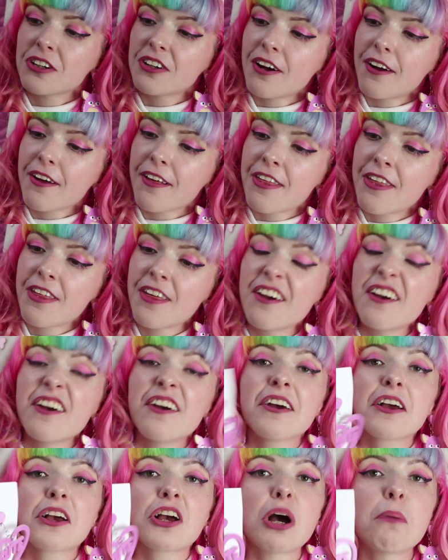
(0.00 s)
a nice
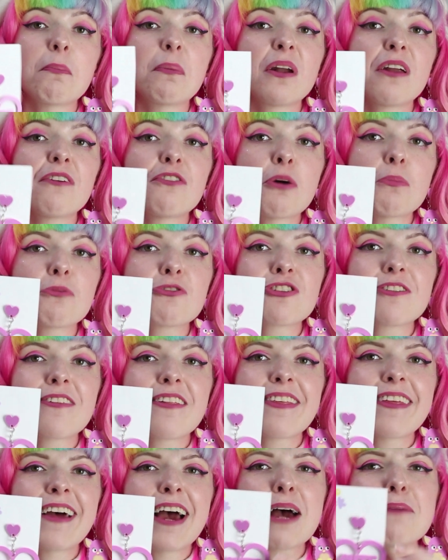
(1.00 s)
couple of
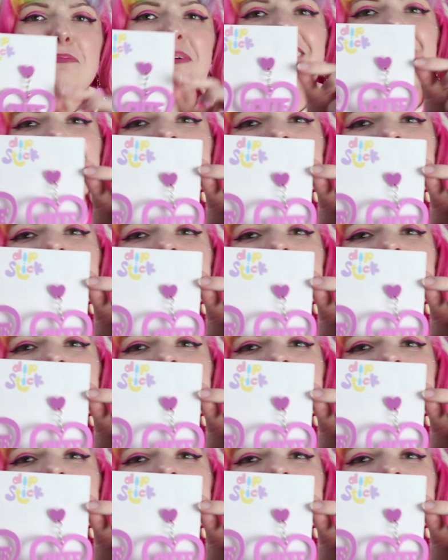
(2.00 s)
options there, but